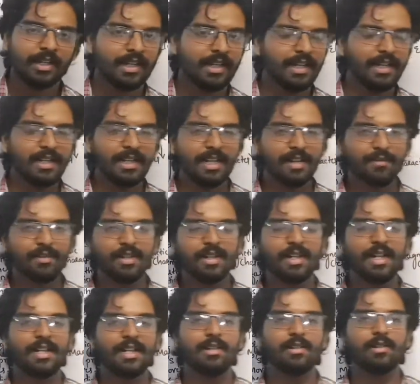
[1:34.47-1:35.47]
it
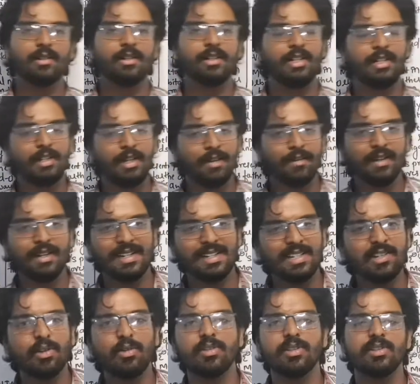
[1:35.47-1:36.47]
never
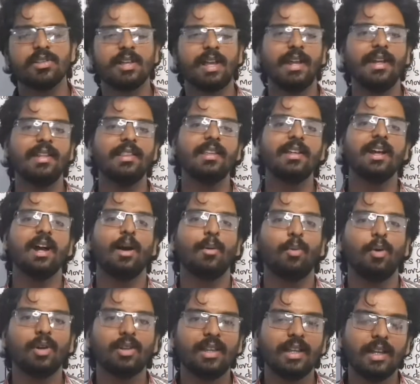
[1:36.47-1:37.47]
discloses anything
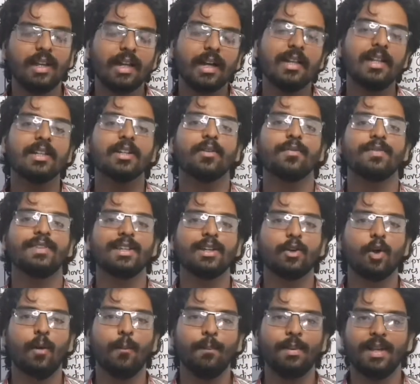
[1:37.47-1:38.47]
about the color of the
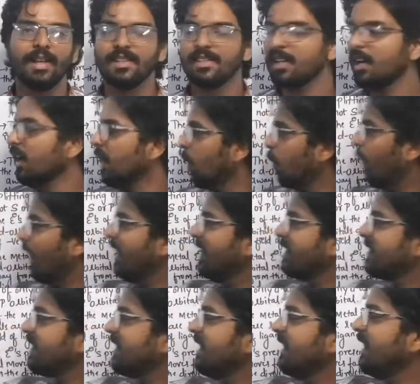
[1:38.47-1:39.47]
complex, while
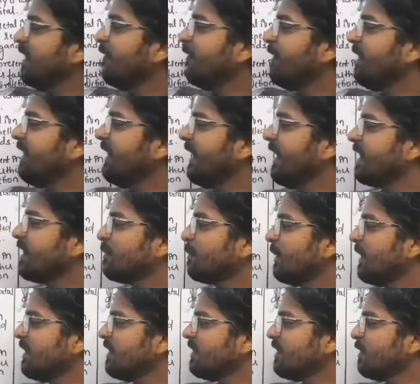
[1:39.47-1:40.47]
C.F.T
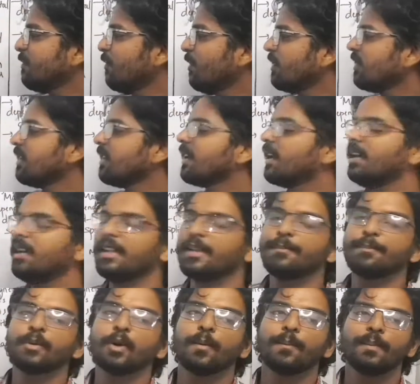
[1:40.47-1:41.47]
explains the color
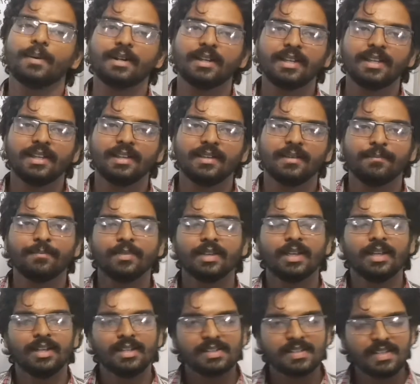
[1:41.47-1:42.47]
property.
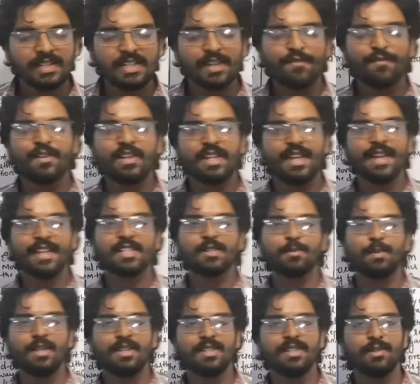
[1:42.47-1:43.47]
C.F.T
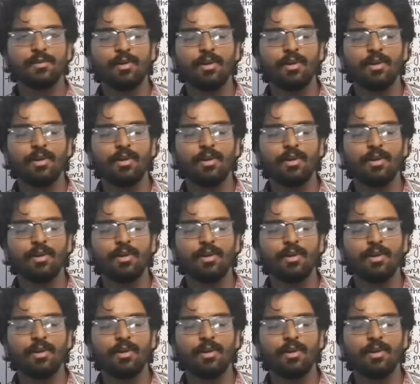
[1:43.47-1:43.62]
explains